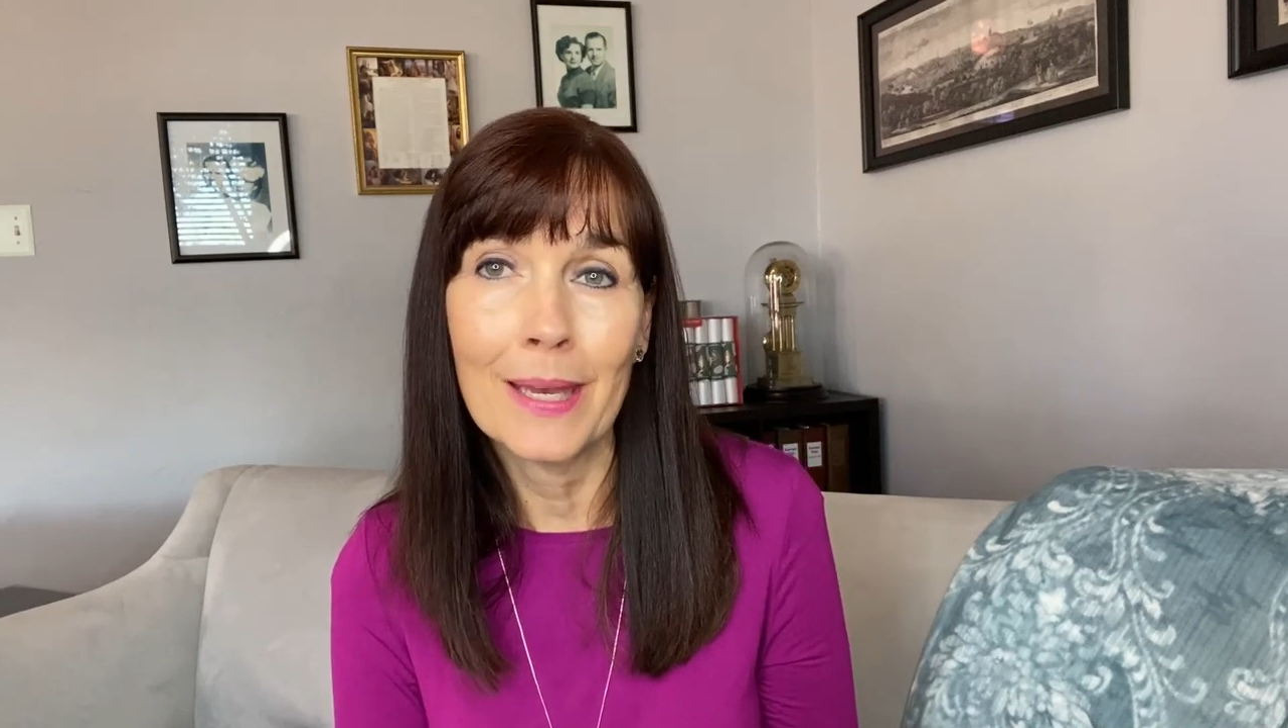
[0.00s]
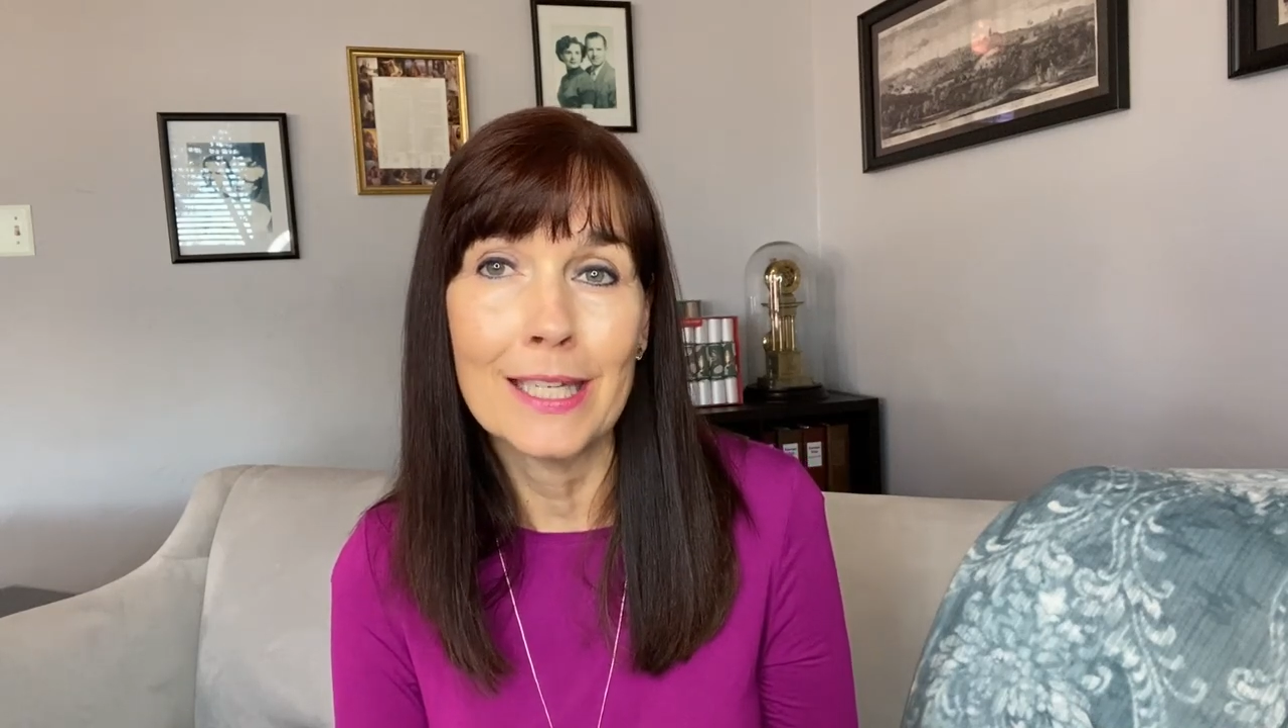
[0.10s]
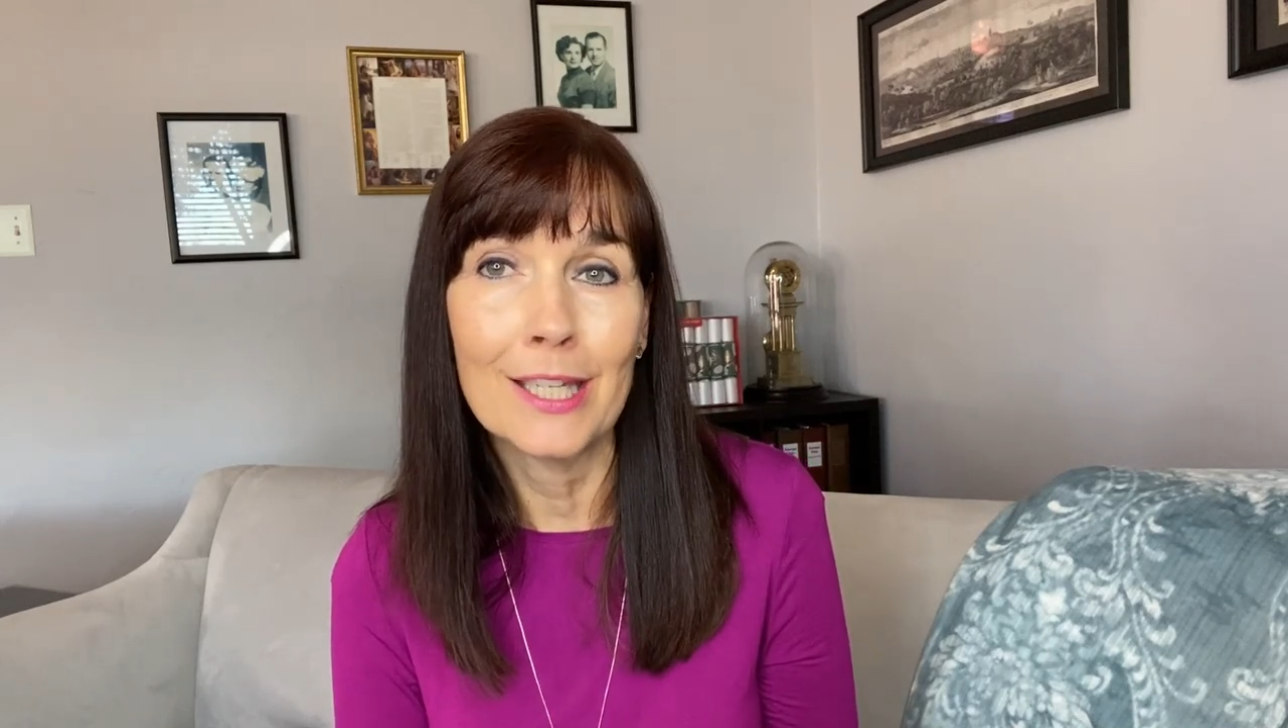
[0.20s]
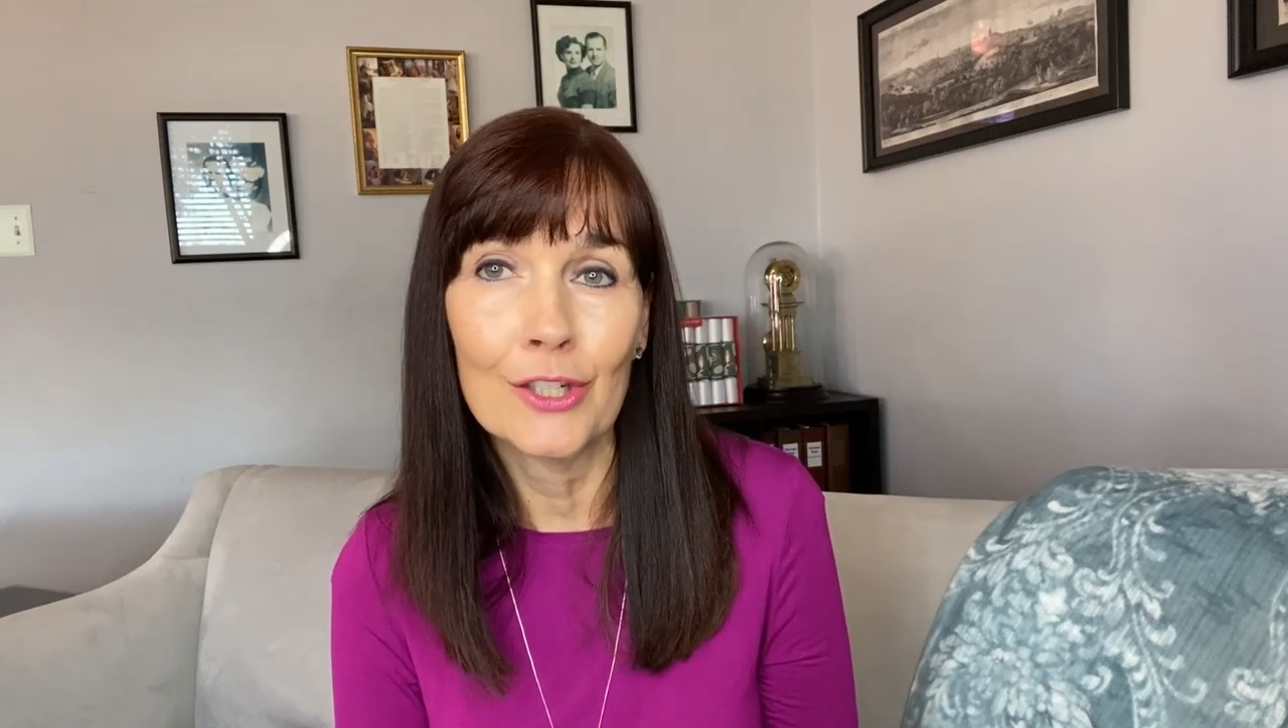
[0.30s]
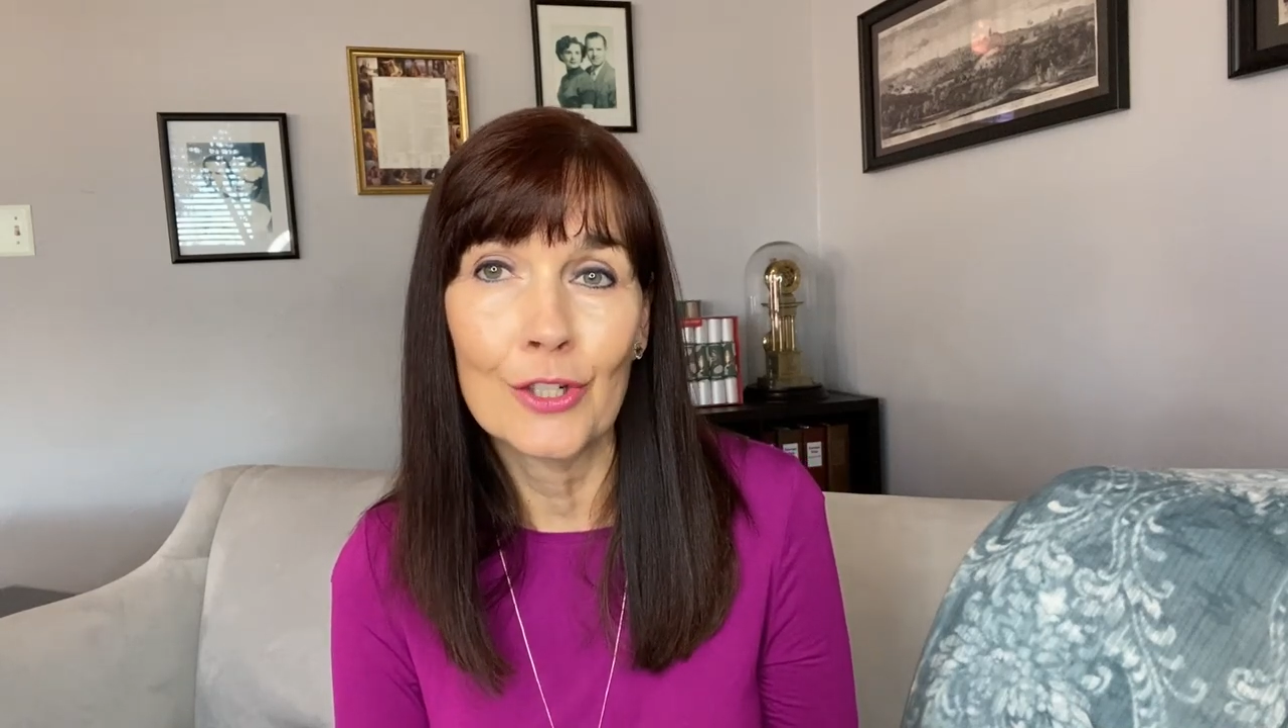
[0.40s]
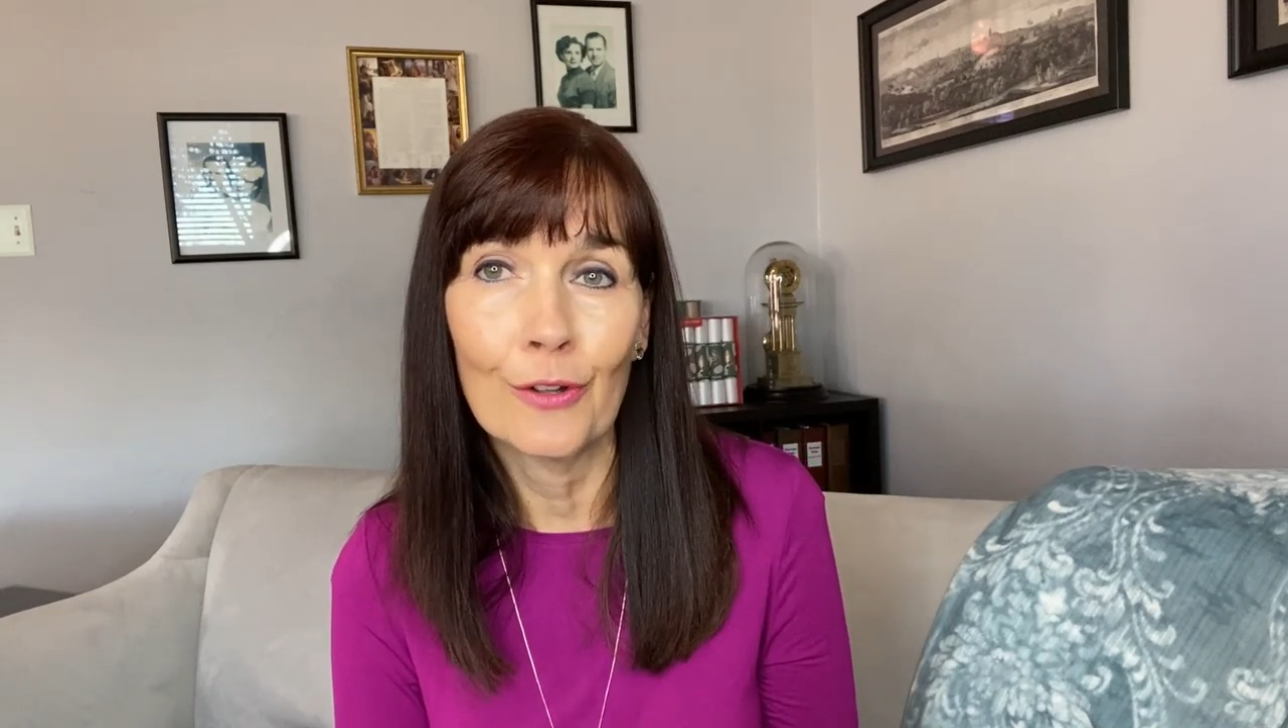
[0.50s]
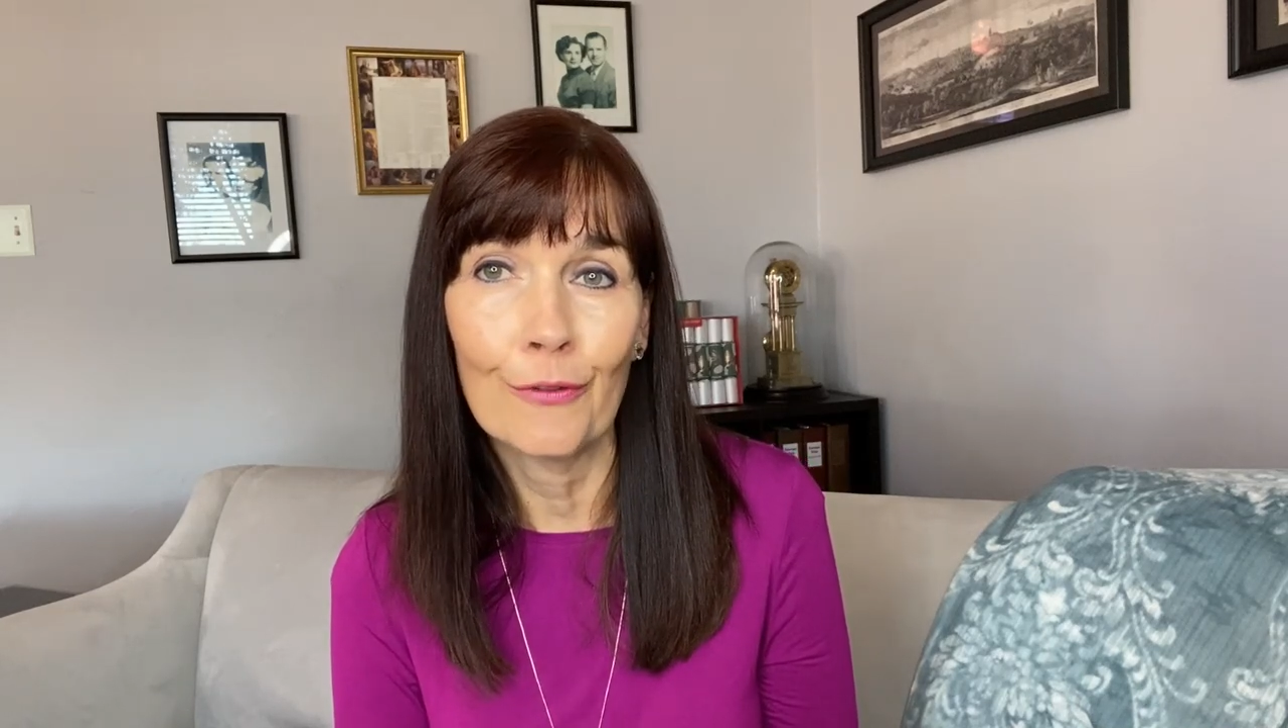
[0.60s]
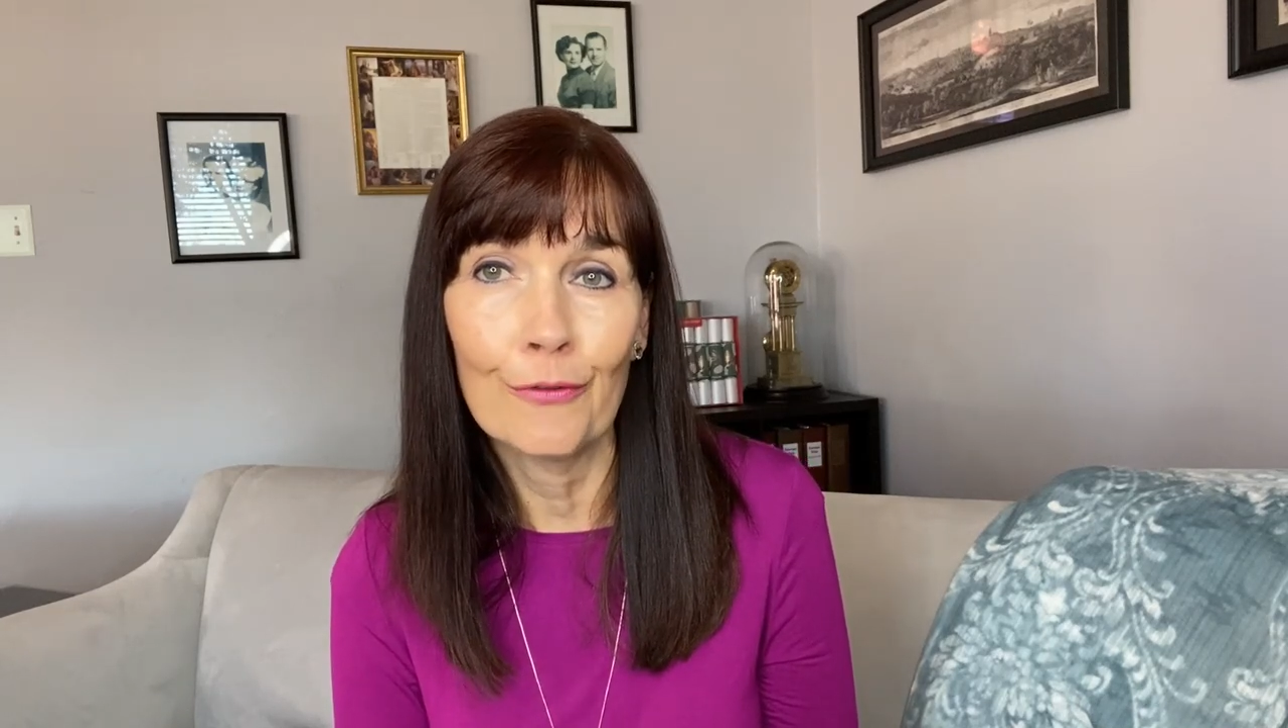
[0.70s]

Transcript: additional